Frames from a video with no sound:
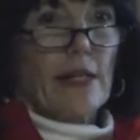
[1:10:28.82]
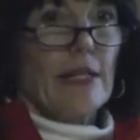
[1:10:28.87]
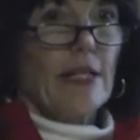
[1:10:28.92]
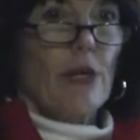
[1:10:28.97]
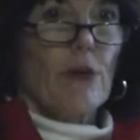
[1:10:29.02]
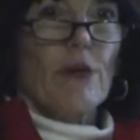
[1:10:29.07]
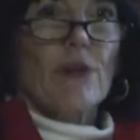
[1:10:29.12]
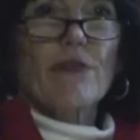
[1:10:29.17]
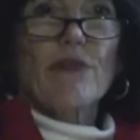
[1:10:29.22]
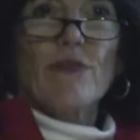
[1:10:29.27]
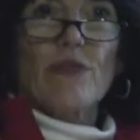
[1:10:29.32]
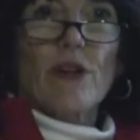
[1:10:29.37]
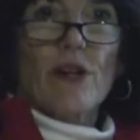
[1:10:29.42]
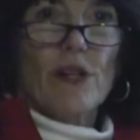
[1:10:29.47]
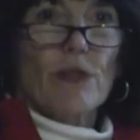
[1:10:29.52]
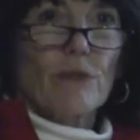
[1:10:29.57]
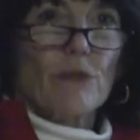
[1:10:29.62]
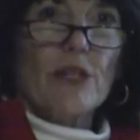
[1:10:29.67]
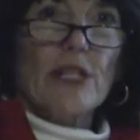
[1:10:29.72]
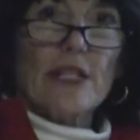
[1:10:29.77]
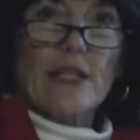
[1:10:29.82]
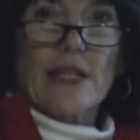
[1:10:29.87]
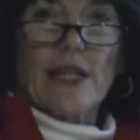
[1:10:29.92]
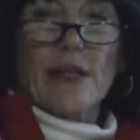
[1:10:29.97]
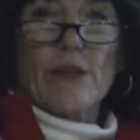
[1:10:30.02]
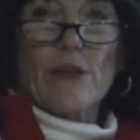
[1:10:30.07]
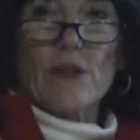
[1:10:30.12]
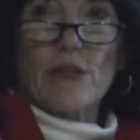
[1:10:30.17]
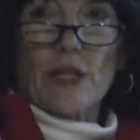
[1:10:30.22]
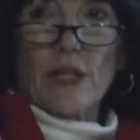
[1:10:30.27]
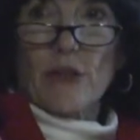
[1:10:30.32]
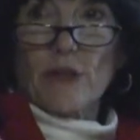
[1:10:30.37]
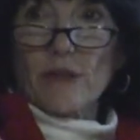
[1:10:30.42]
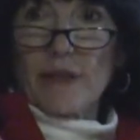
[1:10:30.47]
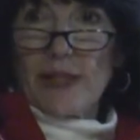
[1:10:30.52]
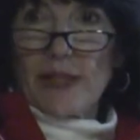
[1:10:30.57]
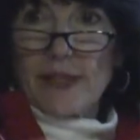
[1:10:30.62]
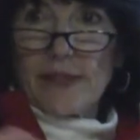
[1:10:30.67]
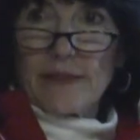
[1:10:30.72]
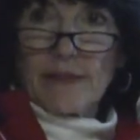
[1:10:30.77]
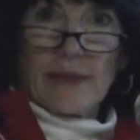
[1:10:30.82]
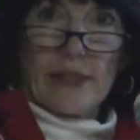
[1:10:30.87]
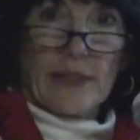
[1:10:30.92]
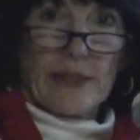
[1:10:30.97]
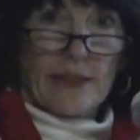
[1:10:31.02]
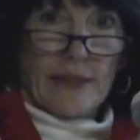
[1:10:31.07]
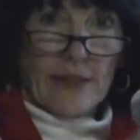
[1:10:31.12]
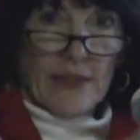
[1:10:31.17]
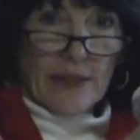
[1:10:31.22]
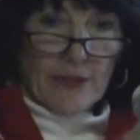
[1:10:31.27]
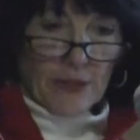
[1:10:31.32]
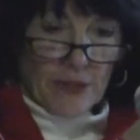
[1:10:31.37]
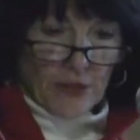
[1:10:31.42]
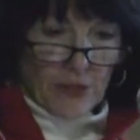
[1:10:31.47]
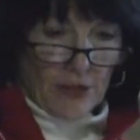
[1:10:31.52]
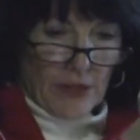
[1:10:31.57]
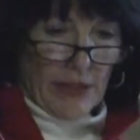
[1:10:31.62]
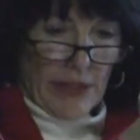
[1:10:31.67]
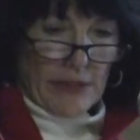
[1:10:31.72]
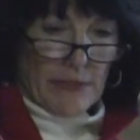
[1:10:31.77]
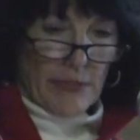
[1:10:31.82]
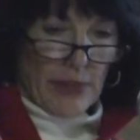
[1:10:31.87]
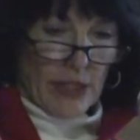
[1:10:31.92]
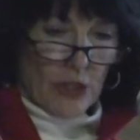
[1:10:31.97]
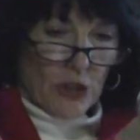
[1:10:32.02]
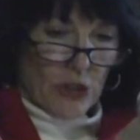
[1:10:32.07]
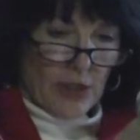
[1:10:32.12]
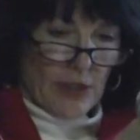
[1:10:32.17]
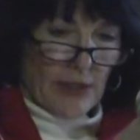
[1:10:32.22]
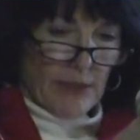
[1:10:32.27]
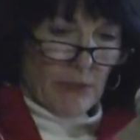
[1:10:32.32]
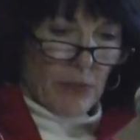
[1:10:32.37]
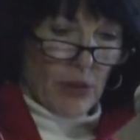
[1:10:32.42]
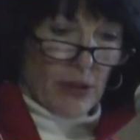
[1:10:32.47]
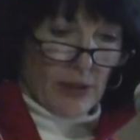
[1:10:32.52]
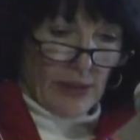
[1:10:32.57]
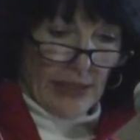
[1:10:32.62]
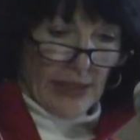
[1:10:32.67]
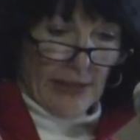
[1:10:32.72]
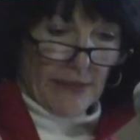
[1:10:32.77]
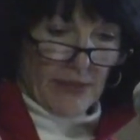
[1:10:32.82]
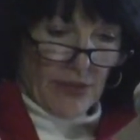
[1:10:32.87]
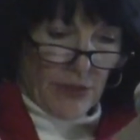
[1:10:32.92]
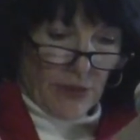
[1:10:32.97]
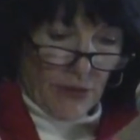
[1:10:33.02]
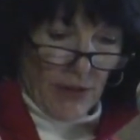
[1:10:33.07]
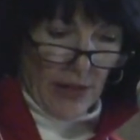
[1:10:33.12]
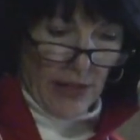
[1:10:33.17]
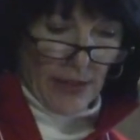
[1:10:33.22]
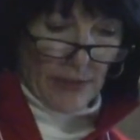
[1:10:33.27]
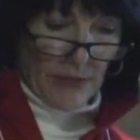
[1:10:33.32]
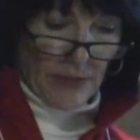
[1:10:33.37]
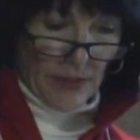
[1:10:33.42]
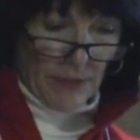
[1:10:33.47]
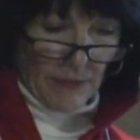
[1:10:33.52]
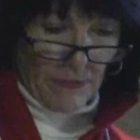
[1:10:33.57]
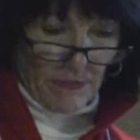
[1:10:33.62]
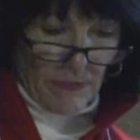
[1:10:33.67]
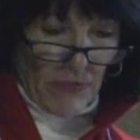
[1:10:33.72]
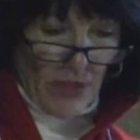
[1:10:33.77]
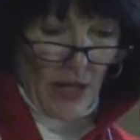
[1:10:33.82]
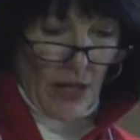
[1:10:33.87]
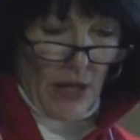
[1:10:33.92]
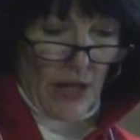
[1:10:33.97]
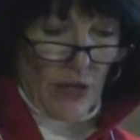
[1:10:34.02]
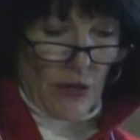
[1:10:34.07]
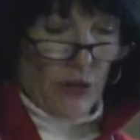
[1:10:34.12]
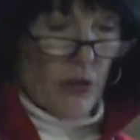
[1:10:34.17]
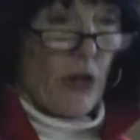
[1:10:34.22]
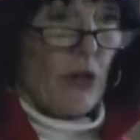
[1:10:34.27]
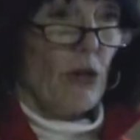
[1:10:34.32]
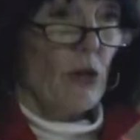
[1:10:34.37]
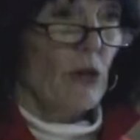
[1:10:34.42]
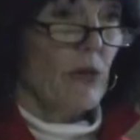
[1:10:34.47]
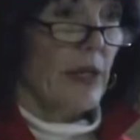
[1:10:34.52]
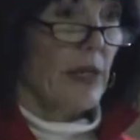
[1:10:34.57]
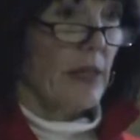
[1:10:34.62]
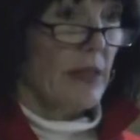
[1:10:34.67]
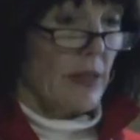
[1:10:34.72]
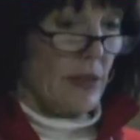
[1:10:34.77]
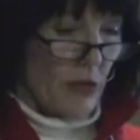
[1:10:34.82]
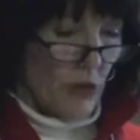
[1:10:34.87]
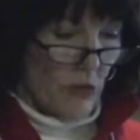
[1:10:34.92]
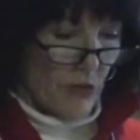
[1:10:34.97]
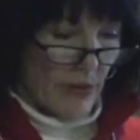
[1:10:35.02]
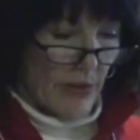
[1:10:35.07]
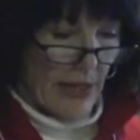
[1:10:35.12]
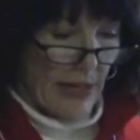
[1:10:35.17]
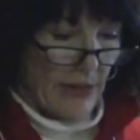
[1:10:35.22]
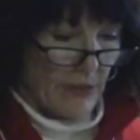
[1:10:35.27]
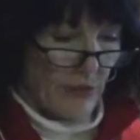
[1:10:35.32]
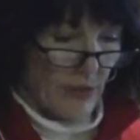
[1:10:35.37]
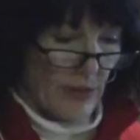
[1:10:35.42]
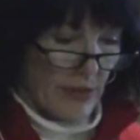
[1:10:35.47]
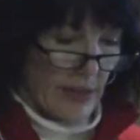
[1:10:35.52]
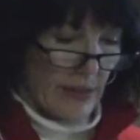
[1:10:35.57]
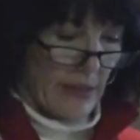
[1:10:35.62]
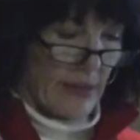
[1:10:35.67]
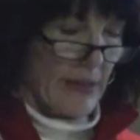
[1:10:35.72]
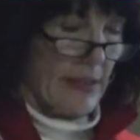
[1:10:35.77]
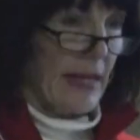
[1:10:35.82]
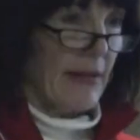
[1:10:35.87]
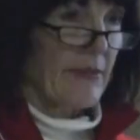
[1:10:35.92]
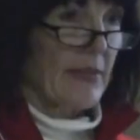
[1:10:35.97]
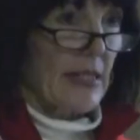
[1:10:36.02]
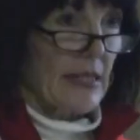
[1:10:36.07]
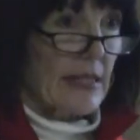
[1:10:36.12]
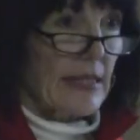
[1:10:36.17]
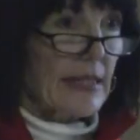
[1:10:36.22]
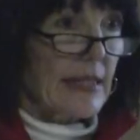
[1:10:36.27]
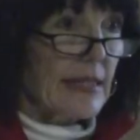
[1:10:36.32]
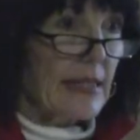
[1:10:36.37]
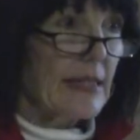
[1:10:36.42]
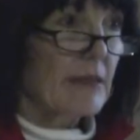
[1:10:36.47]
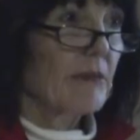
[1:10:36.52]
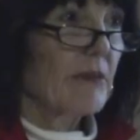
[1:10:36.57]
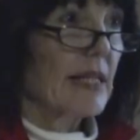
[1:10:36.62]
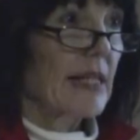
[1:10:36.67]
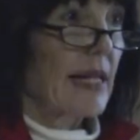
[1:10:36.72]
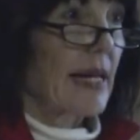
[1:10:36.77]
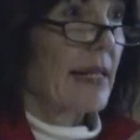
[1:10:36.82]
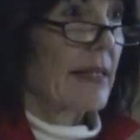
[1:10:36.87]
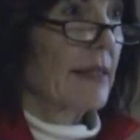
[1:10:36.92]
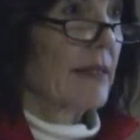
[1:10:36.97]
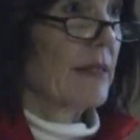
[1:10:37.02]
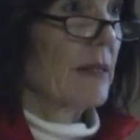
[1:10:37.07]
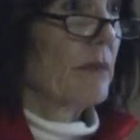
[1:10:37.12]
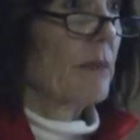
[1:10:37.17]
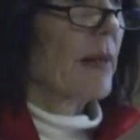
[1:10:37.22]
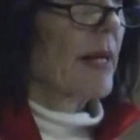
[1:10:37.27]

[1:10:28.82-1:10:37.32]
you know a farm retail center like like the other like Benji and Paul have described. So in 2017, we added a